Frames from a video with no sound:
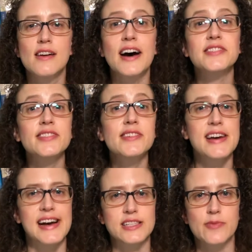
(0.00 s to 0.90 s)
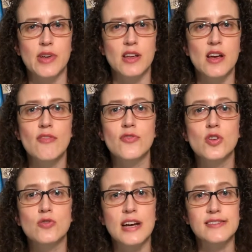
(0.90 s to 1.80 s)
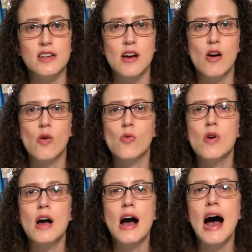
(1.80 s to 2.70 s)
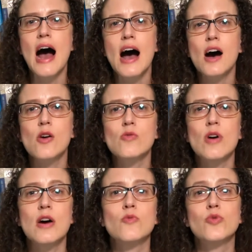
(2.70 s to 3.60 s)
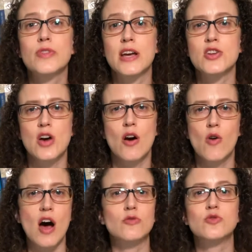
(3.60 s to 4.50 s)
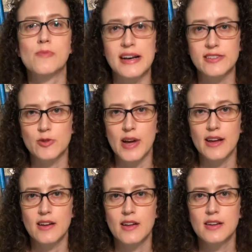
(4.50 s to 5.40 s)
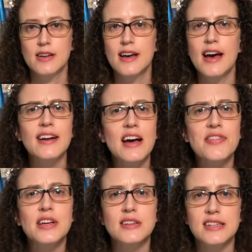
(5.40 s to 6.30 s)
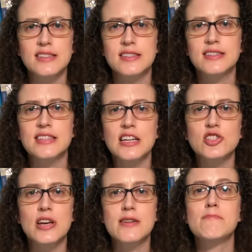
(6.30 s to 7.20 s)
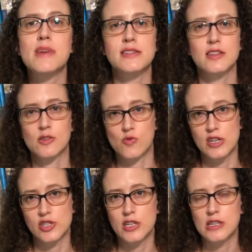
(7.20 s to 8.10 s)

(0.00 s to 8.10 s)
A teen asked me a few days ago, how would they know how to masturbate? And I think that's such an amazing question.